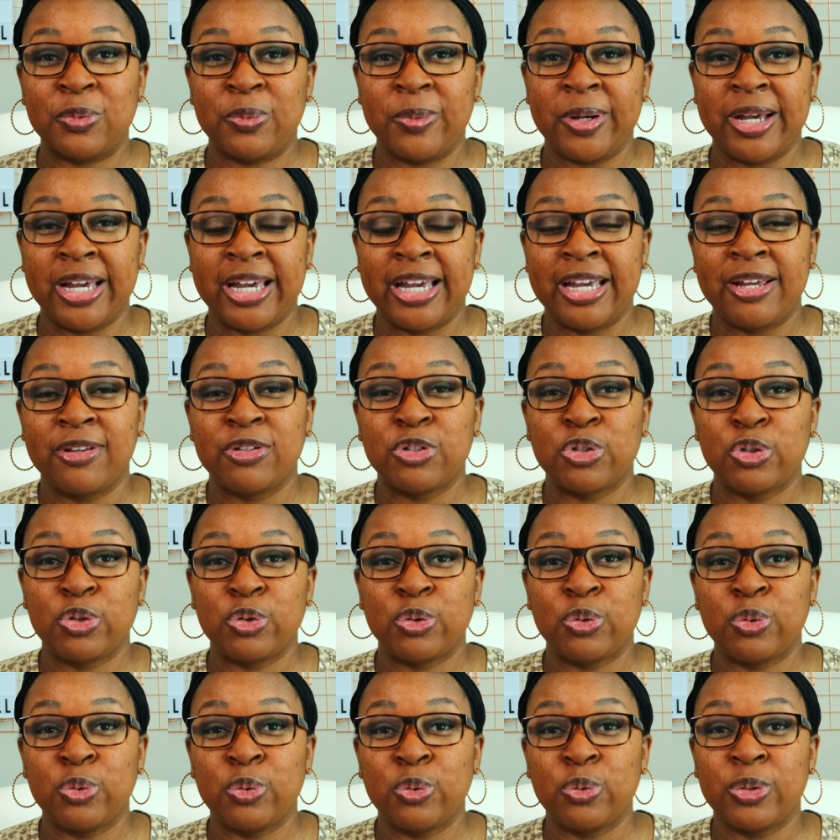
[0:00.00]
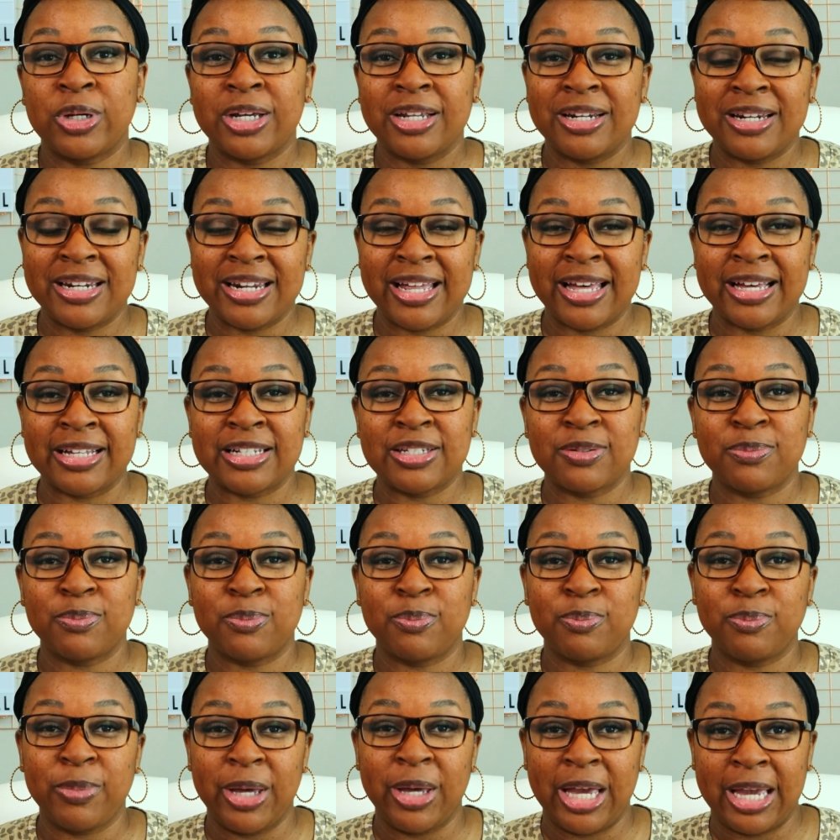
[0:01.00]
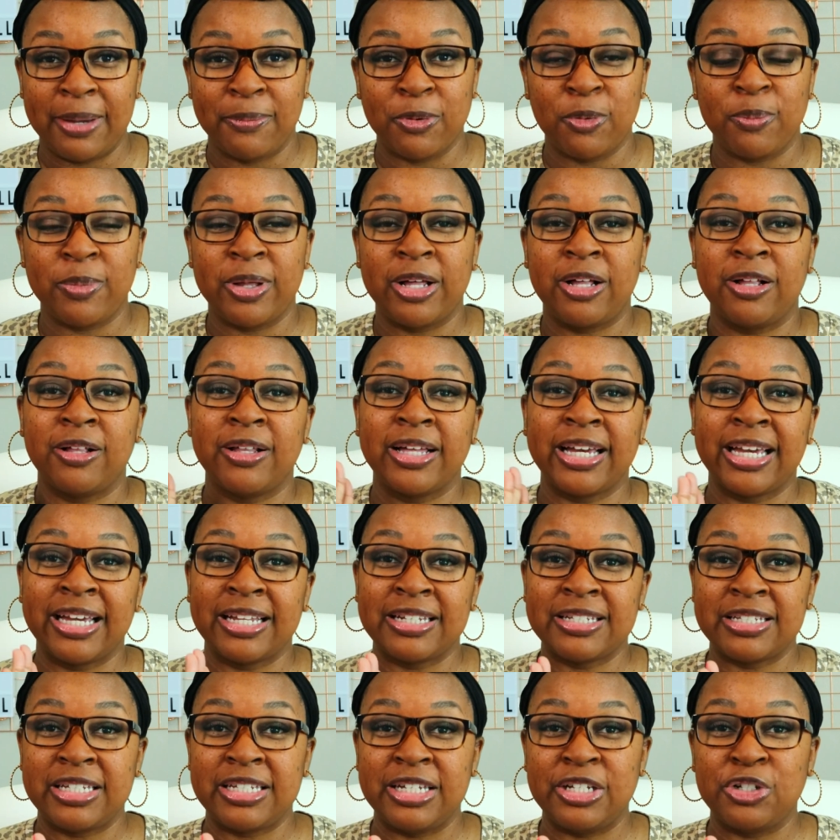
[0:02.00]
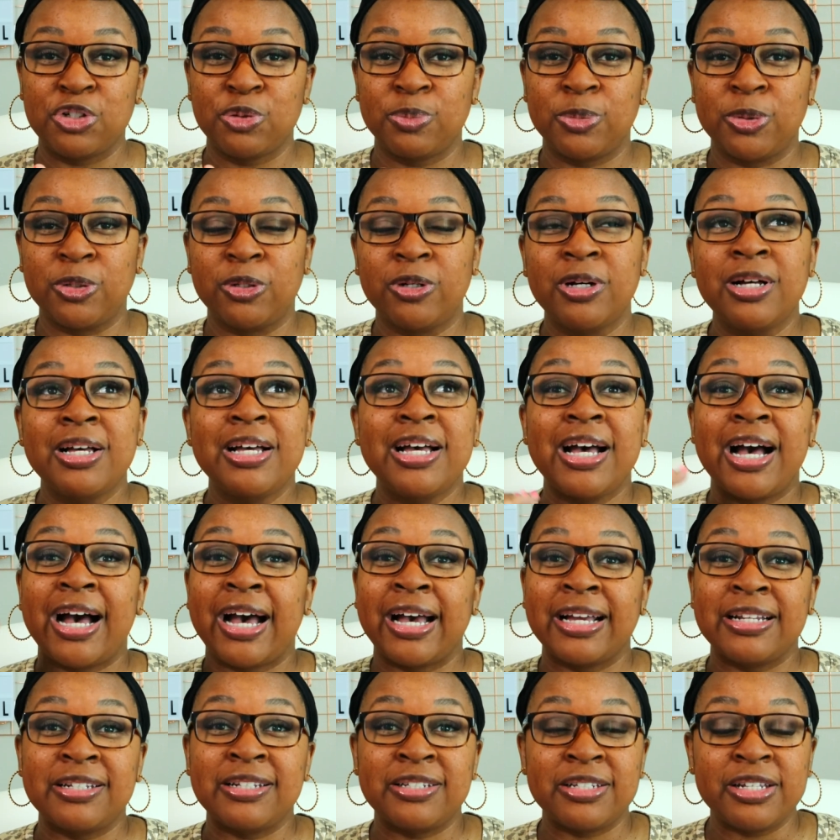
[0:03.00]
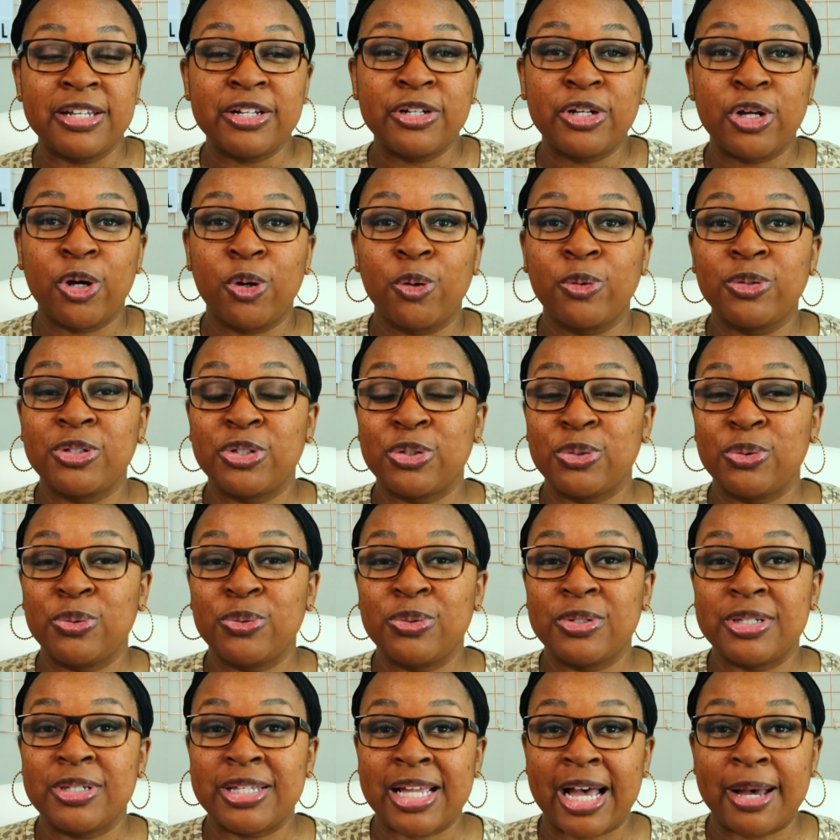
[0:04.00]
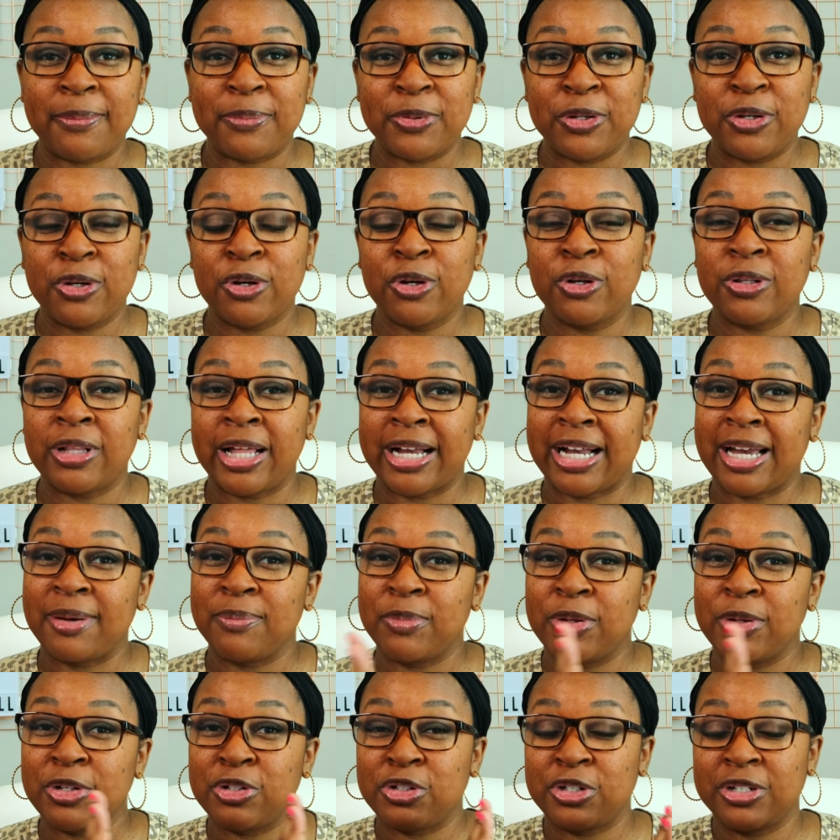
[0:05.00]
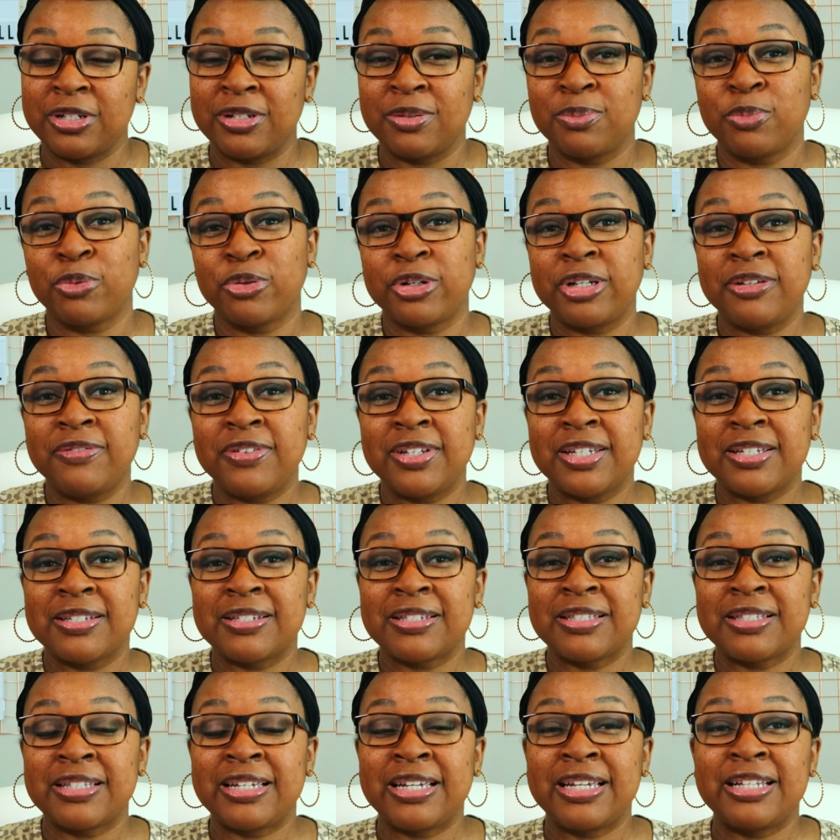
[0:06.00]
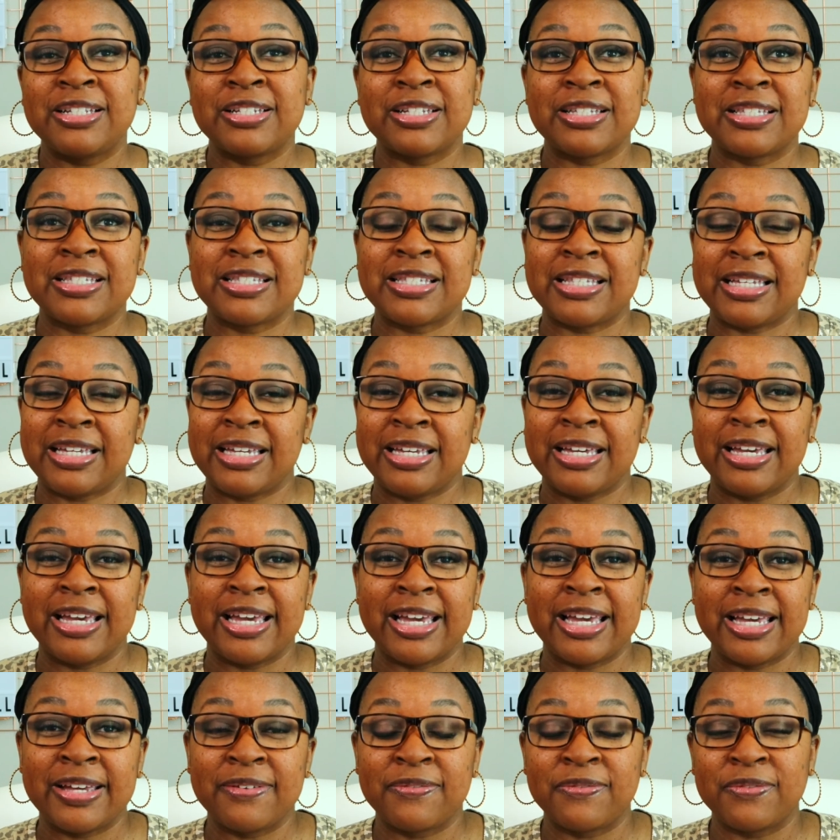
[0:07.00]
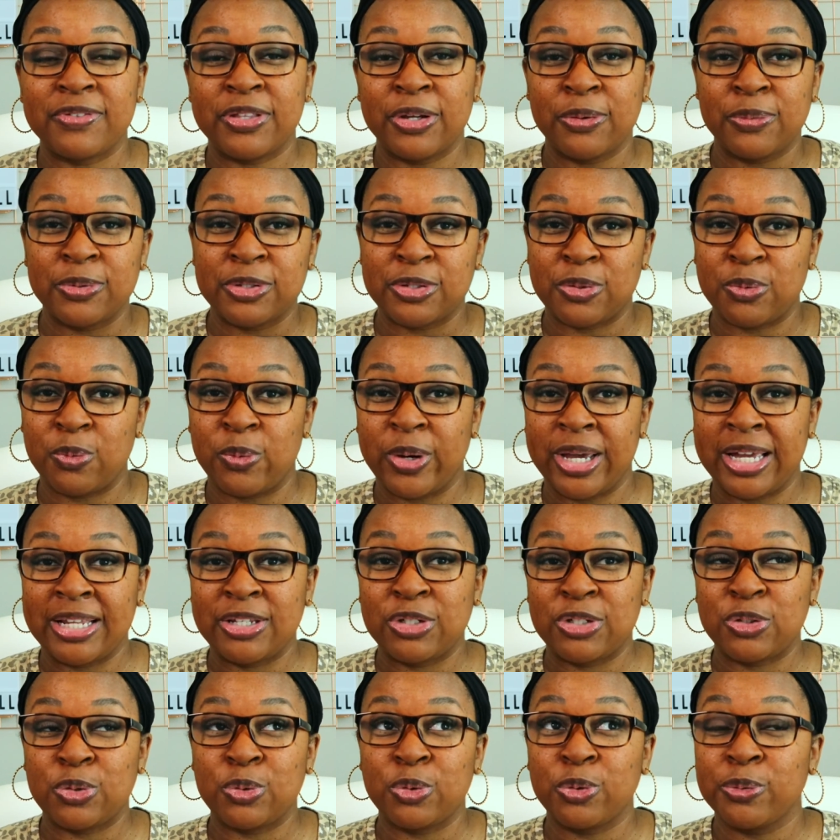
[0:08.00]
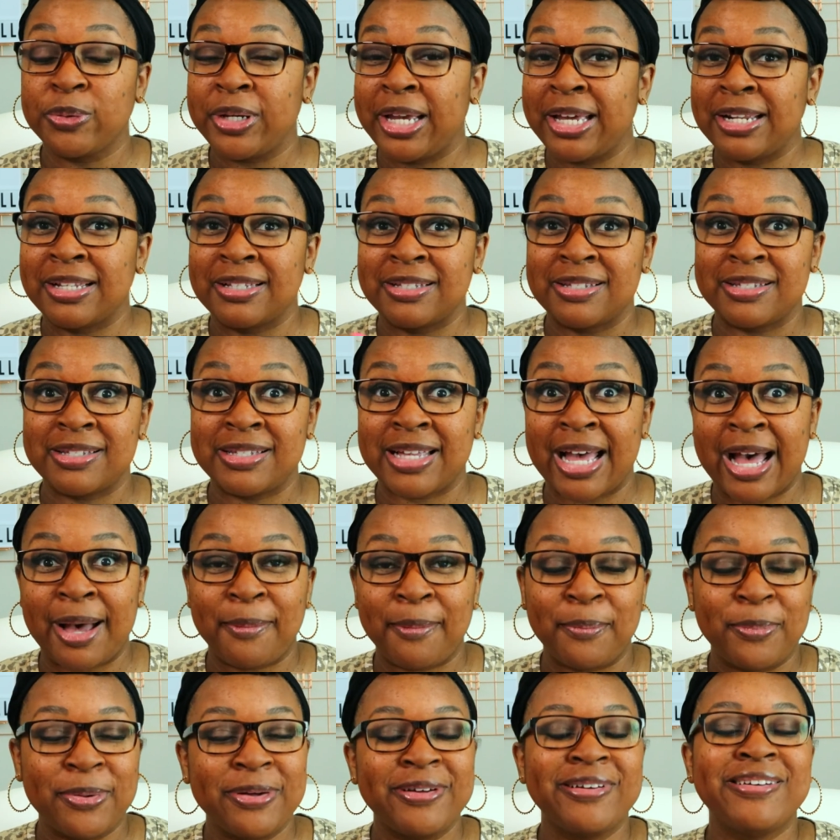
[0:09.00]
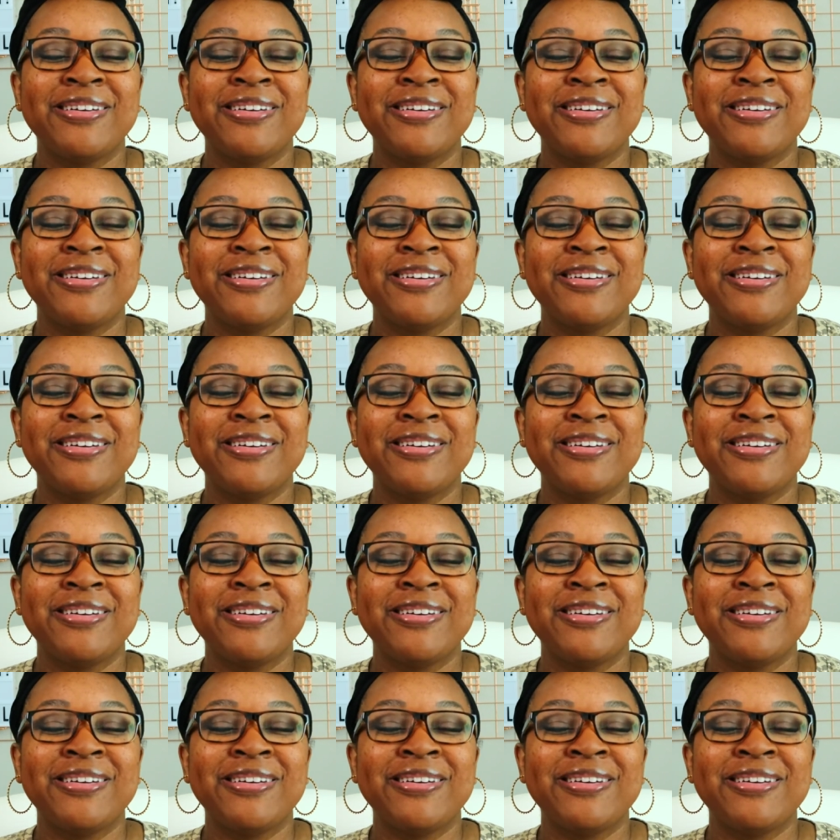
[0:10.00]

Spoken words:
way to connect Paperbell and Teachable. I did go to Zapier, like I mentioned previously, to see if there was a way to create a zap